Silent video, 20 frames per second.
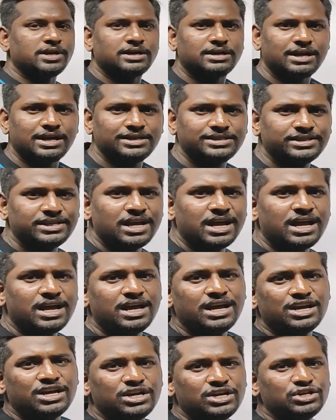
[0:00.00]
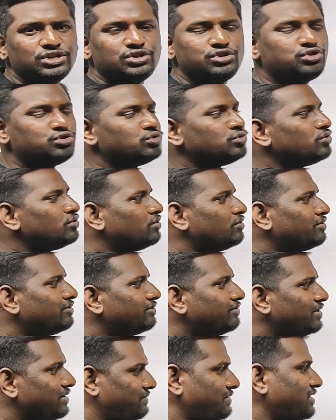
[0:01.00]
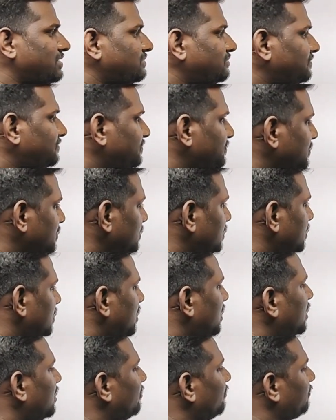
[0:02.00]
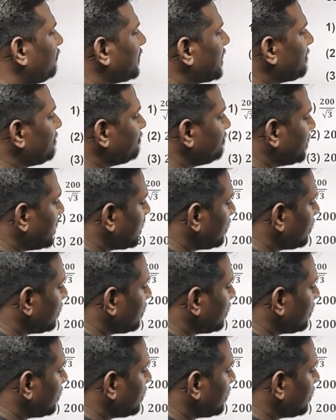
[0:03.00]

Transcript: be written as 2 V1. From